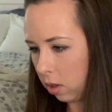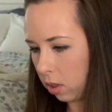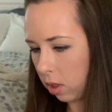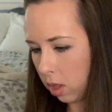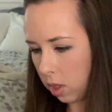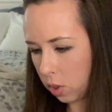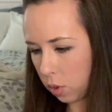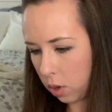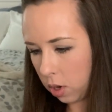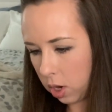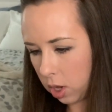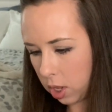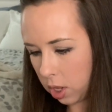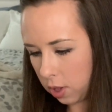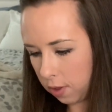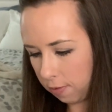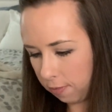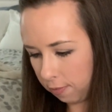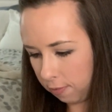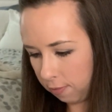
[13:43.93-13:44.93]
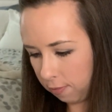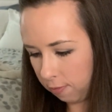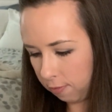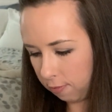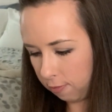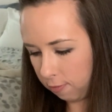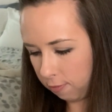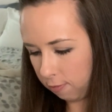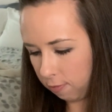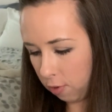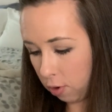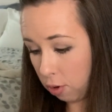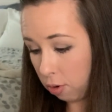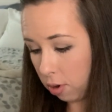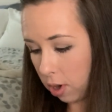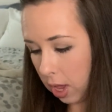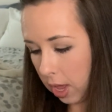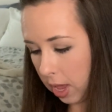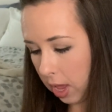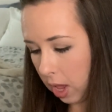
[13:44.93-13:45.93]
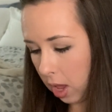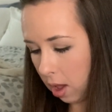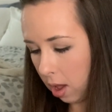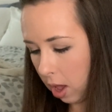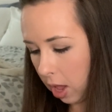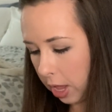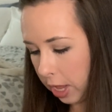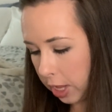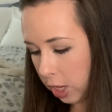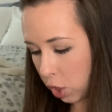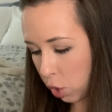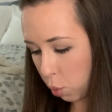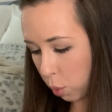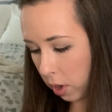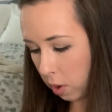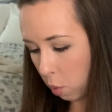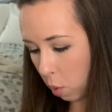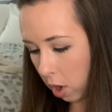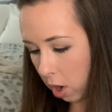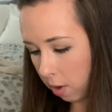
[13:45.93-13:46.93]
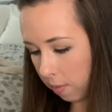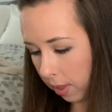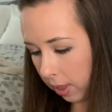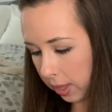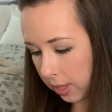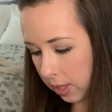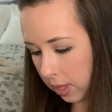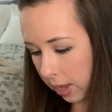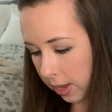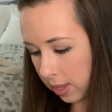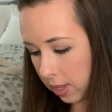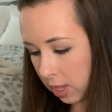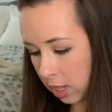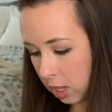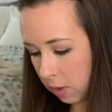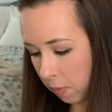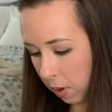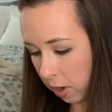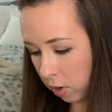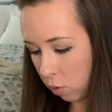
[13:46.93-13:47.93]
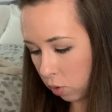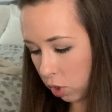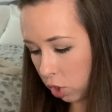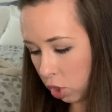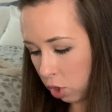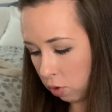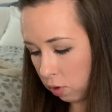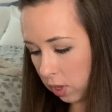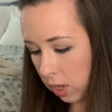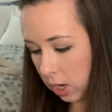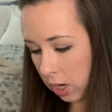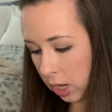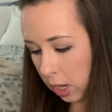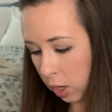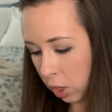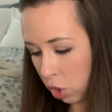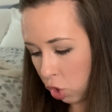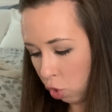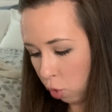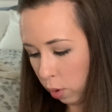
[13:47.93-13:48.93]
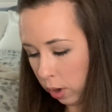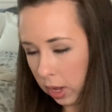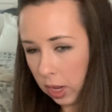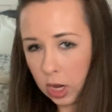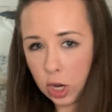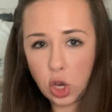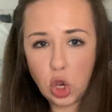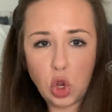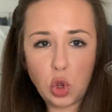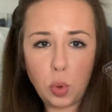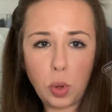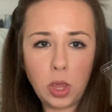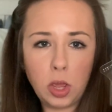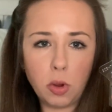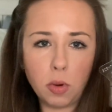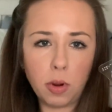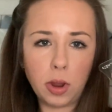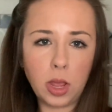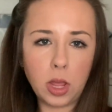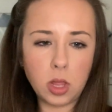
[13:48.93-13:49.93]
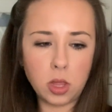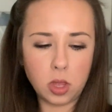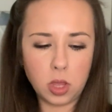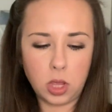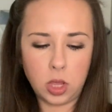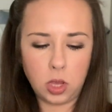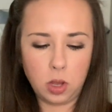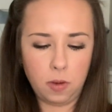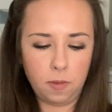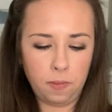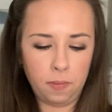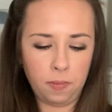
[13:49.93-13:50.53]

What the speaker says: This one is fruity. Sweet watermelon slices spiked with juicy tangerine and dewy greens.